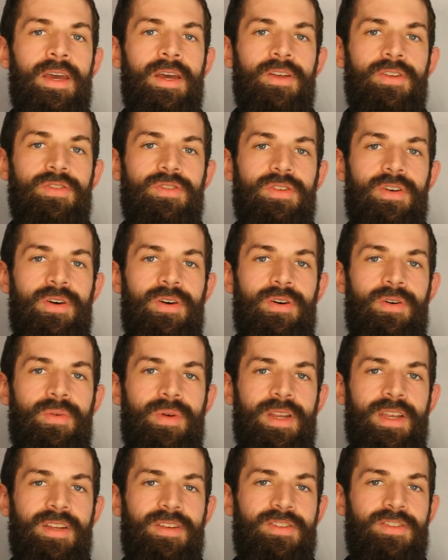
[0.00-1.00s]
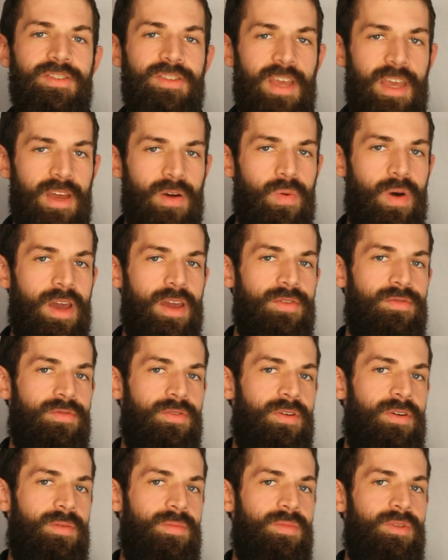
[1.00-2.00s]
So we need to stay away
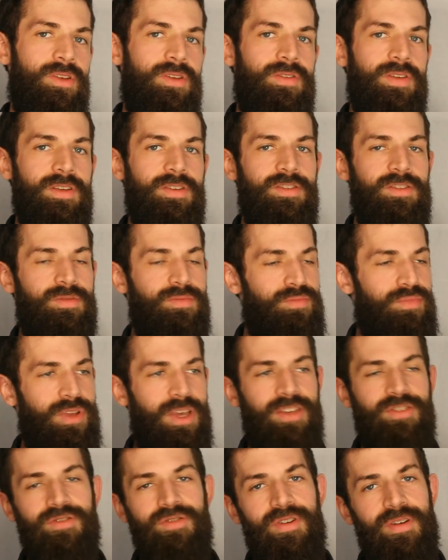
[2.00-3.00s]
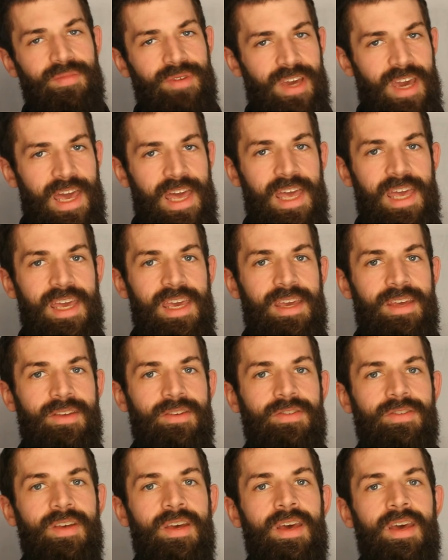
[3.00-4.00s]
from this plain script
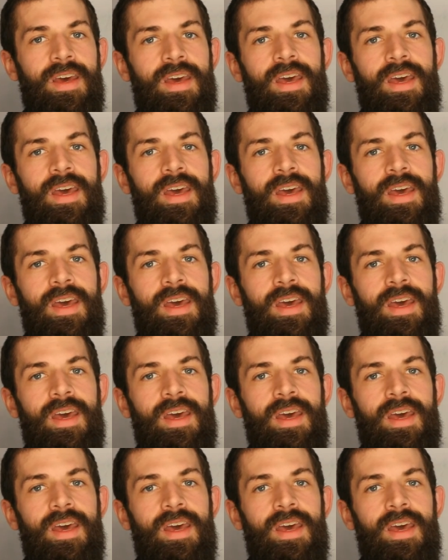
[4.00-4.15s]
Ks,